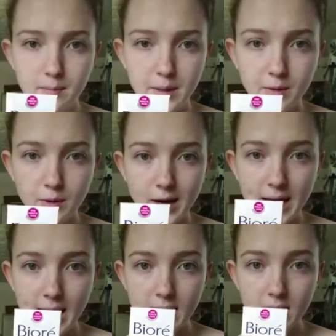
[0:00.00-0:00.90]

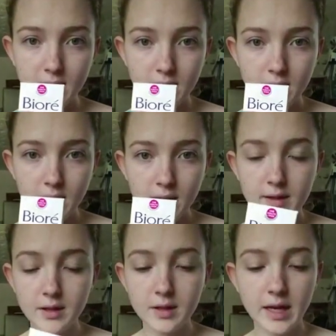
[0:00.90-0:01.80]
Biore.
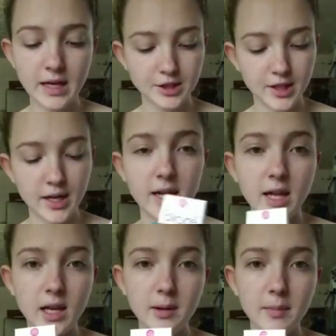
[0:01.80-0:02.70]
This is actually a
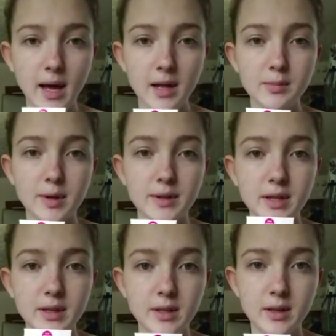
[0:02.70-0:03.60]
heating mask, but
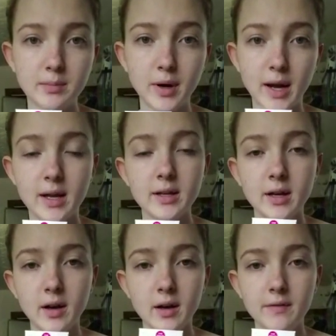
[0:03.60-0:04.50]
this is the brand
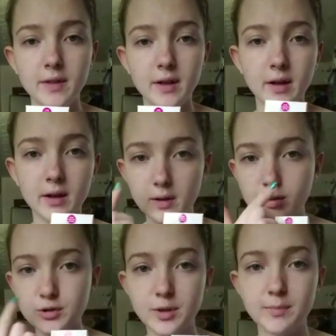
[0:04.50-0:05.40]
of the
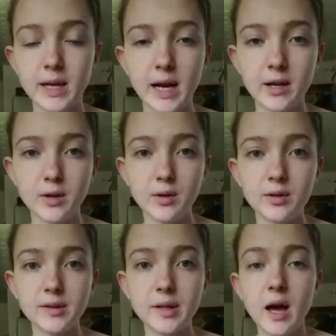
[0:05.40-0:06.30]
nose strip that I
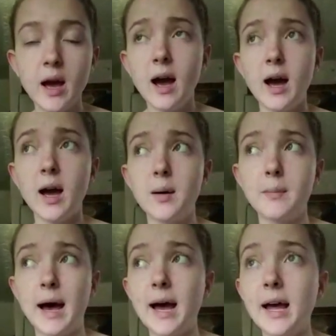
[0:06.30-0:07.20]
use.
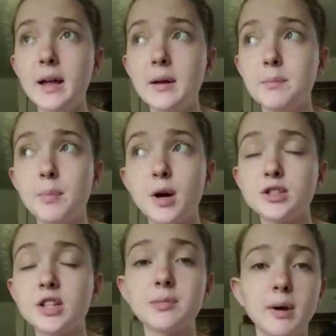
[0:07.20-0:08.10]
I
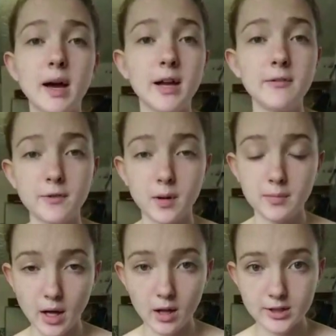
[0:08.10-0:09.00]
purchased mine
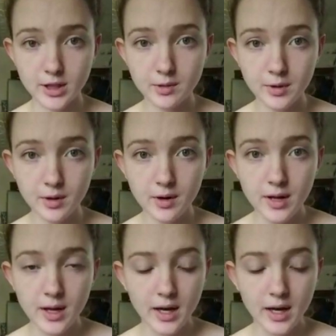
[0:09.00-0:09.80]
from Dollar General.